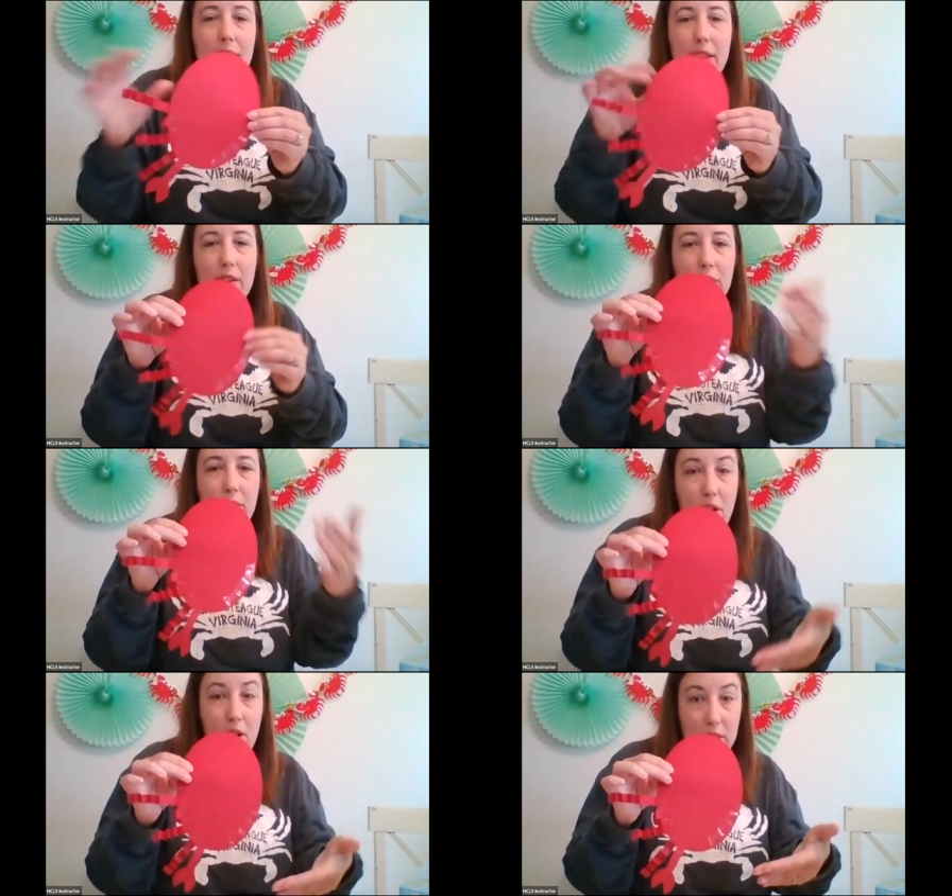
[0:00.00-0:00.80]
thing
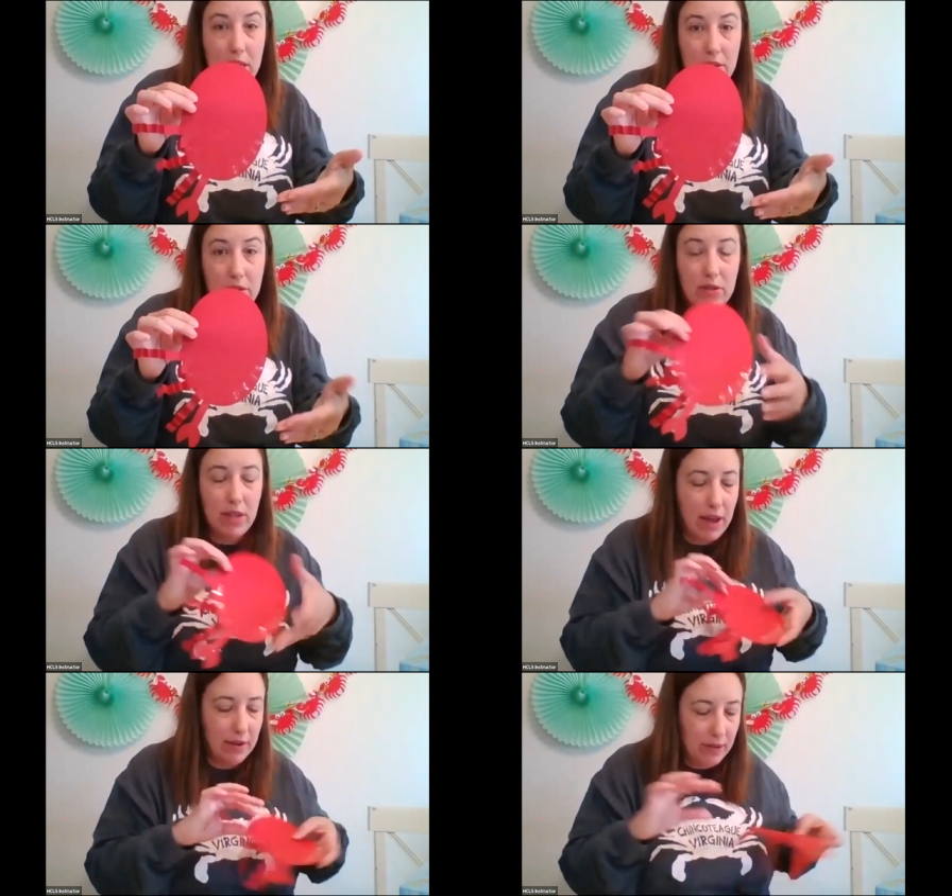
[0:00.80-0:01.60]
on the other
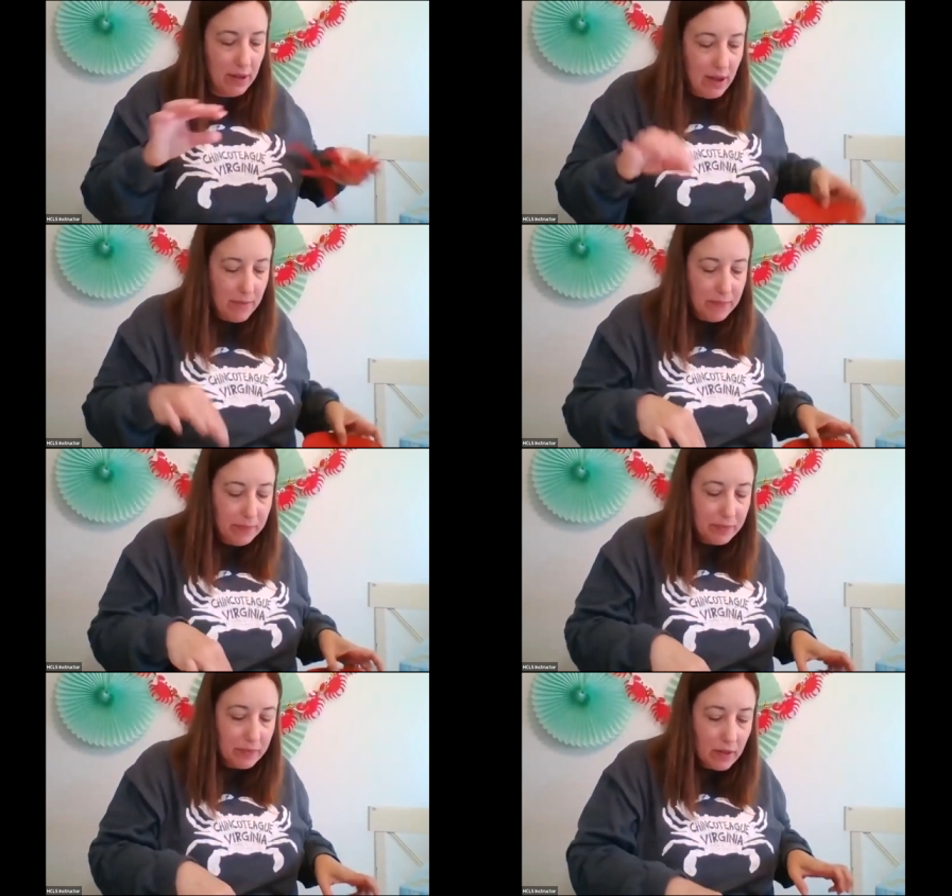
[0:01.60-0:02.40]
side.
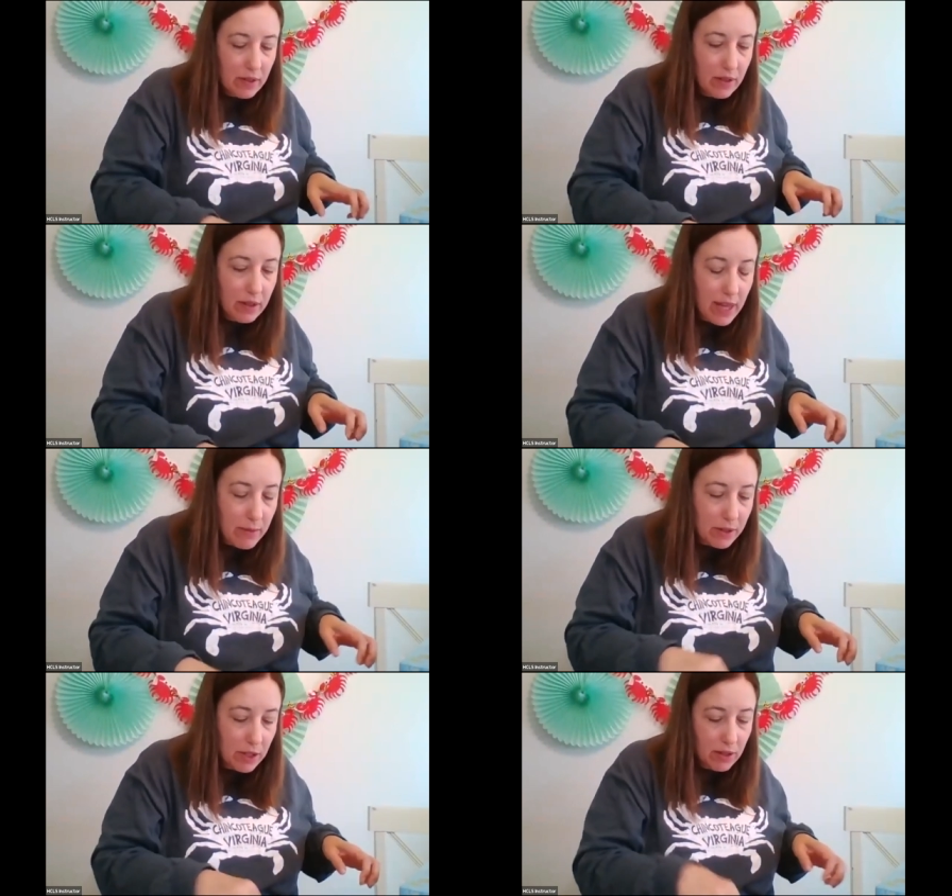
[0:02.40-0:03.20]

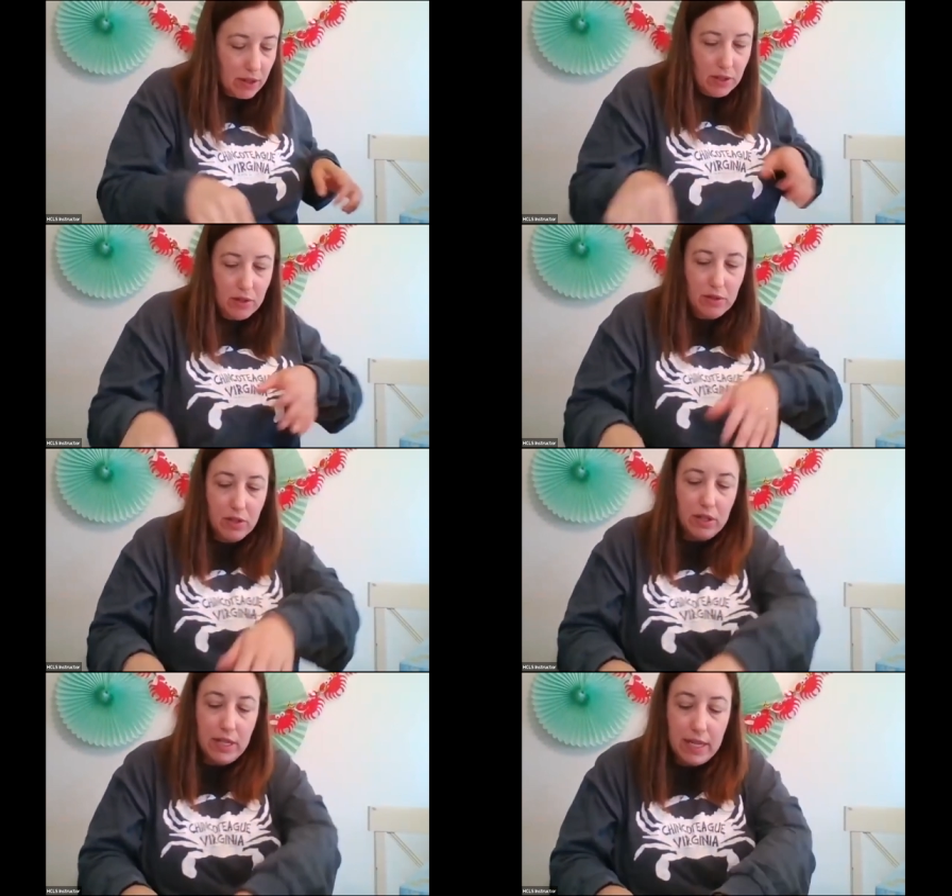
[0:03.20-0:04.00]
Then what you're gonna do is
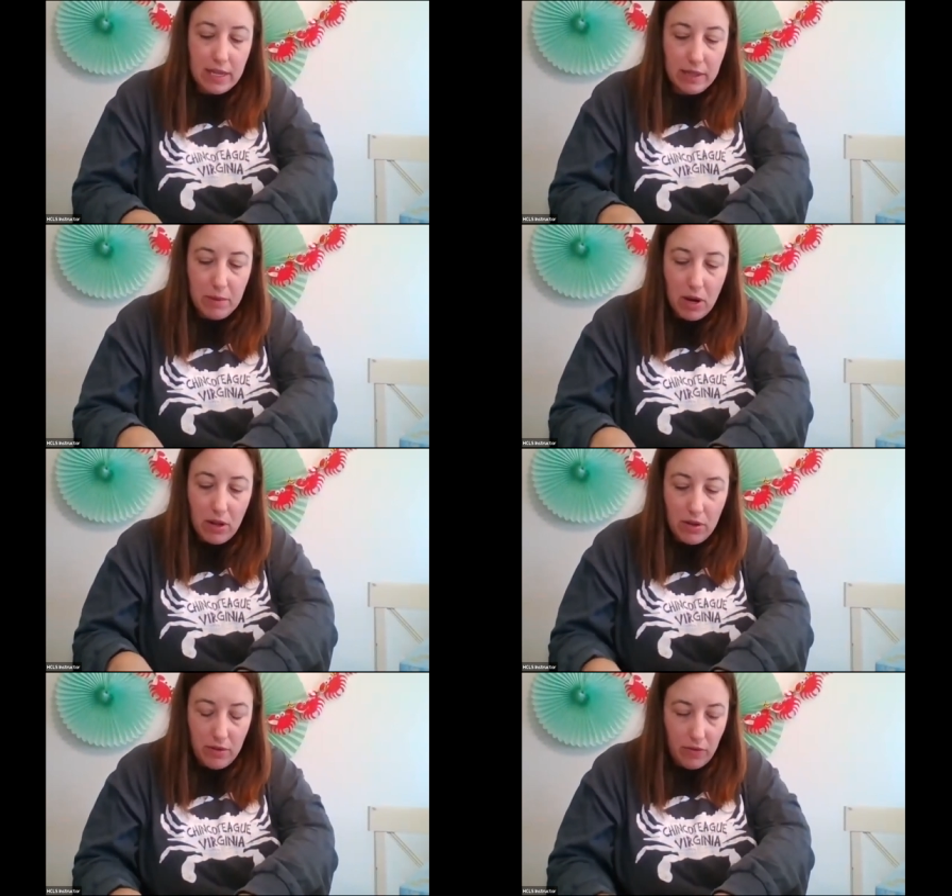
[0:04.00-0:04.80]
you're gonna take that
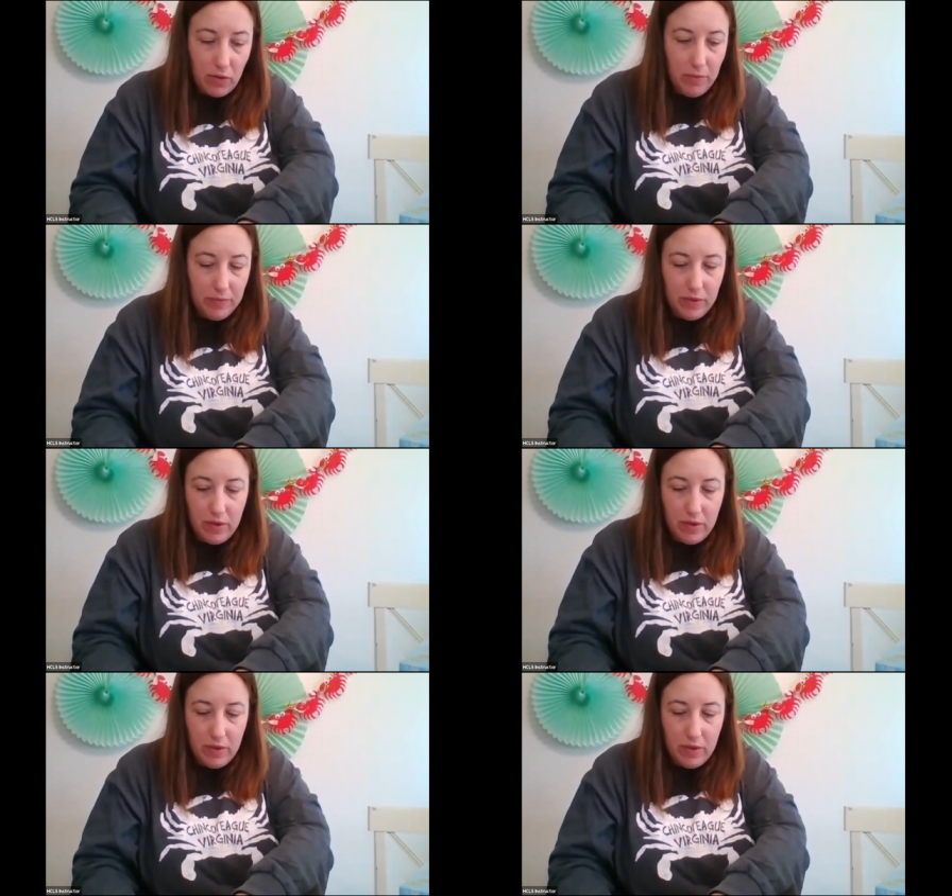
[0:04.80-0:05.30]
small oval